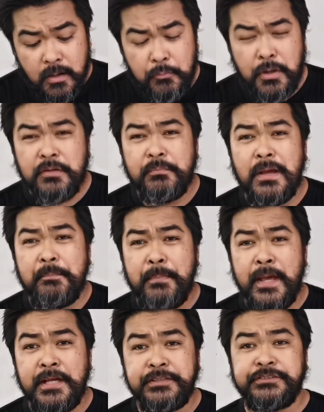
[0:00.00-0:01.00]
One of my
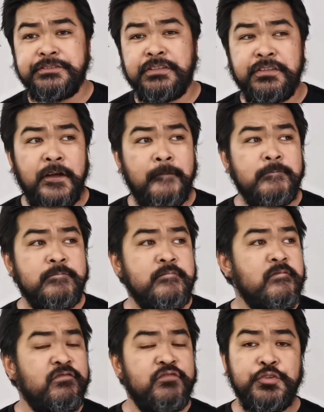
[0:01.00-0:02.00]
best
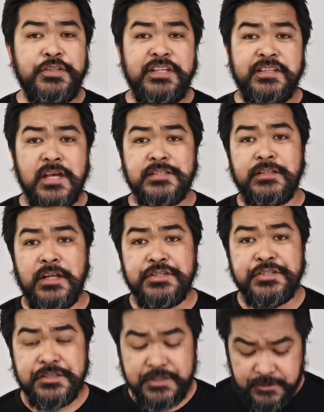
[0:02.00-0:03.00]
foodie
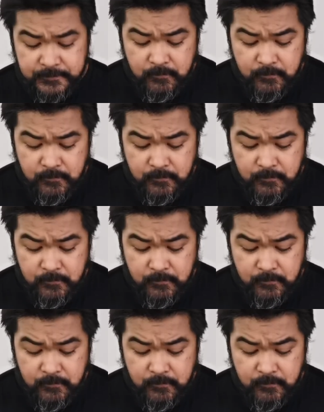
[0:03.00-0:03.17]
destinations.